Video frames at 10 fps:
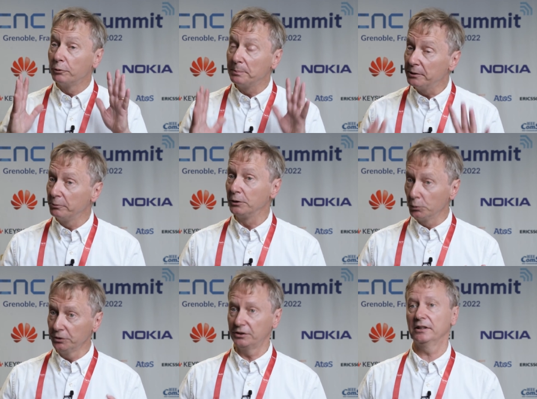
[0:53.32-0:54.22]
be
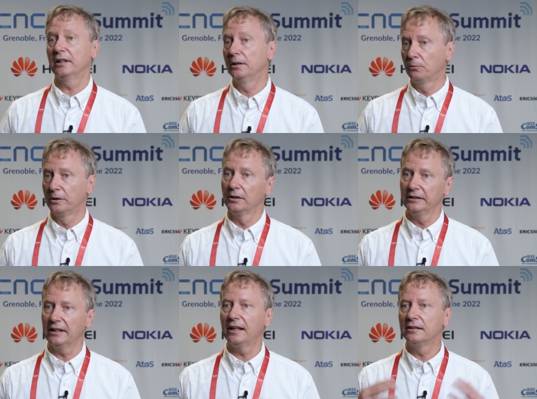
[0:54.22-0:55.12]
reduced in the
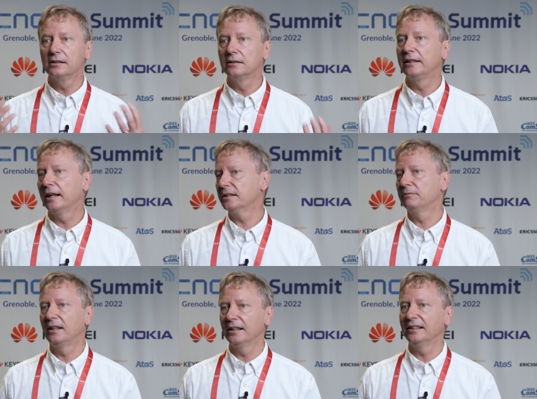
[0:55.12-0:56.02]
world, and so that's
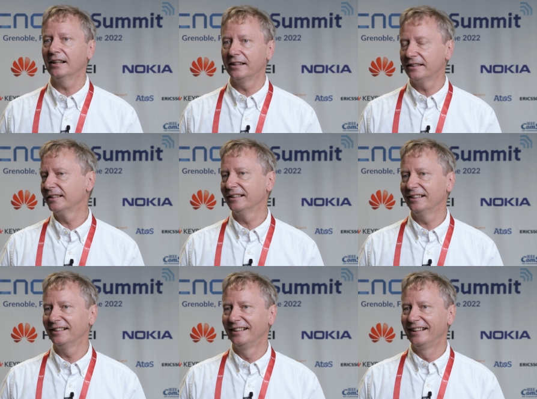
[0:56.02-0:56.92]
why I
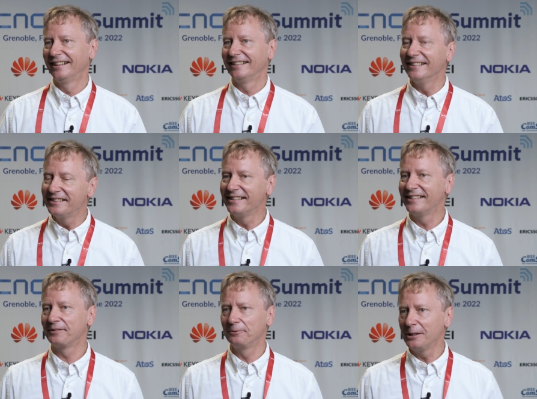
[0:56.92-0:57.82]
think this
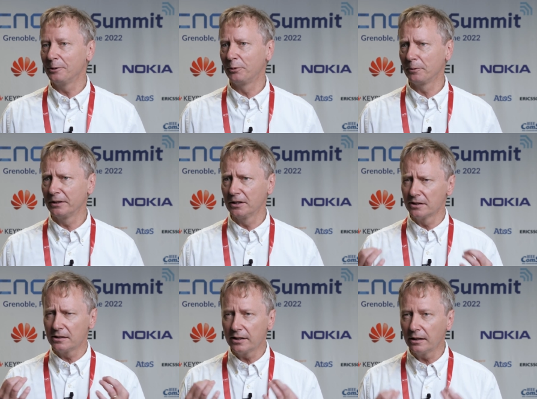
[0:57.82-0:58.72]
is really important,
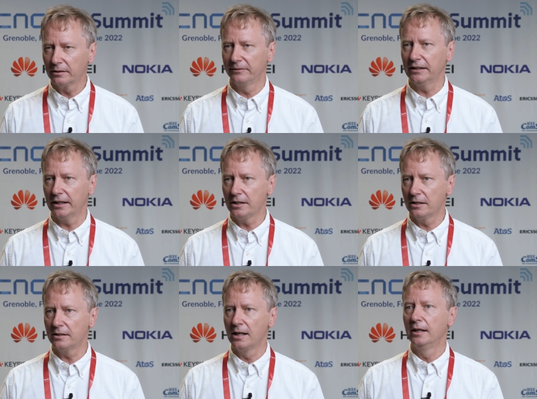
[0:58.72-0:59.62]
because
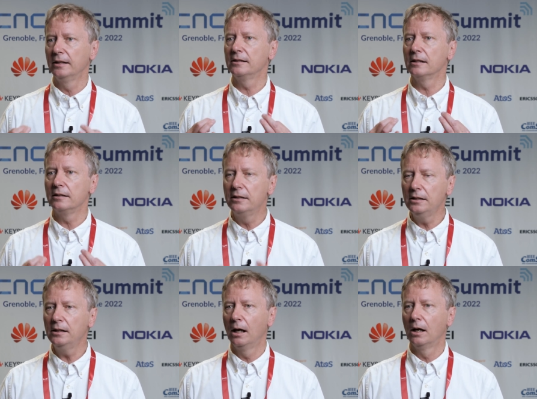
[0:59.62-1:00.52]
telecommunications is
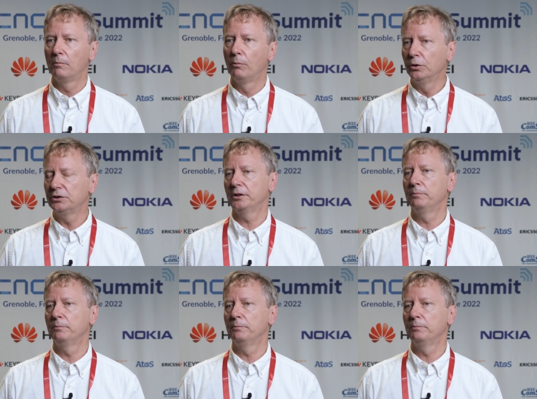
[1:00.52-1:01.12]
the most